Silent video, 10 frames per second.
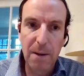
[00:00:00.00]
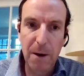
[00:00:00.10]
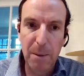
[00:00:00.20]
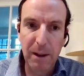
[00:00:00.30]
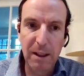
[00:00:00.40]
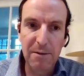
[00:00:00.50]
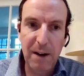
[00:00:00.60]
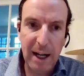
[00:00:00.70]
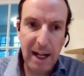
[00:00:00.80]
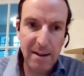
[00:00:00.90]
their ability to
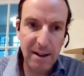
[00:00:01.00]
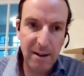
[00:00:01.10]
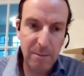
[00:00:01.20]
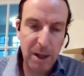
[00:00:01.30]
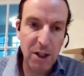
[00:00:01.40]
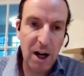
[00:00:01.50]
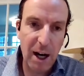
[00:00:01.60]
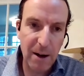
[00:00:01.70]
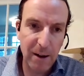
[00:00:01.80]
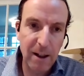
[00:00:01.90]
finance it is much
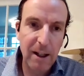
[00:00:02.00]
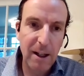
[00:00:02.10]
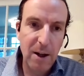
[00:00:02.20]
higher.